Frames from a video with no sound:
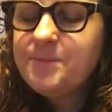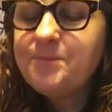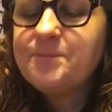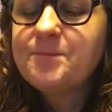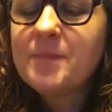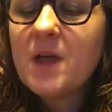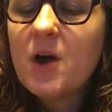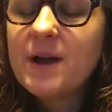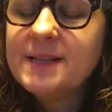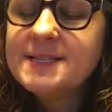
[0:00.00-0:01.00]

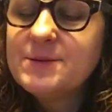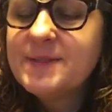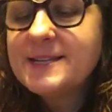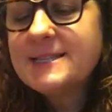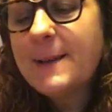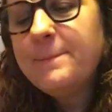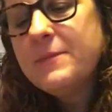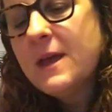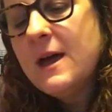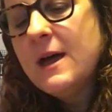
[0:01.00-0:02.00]
All right, let's see what they say.
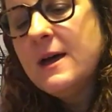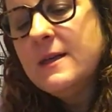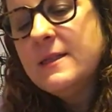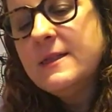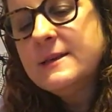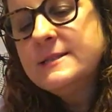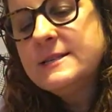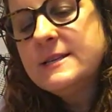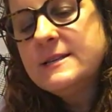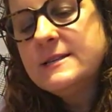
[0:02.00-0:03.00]

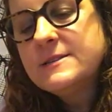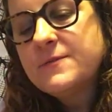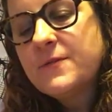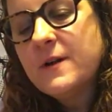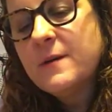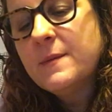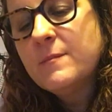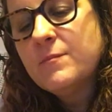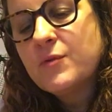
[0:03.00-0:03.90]
This is from